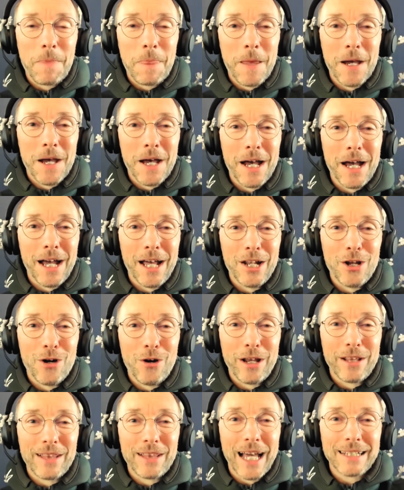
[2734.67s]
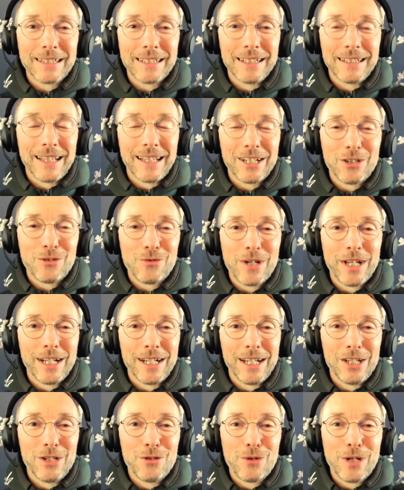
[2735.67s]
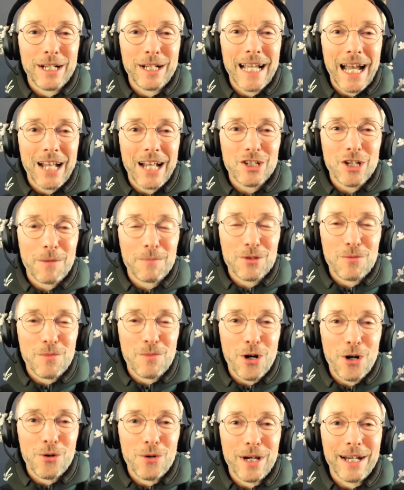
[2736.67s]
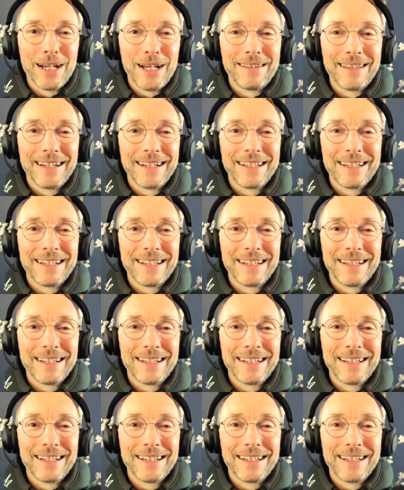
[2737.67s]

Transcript: Knowing that you can catch up tomorrow.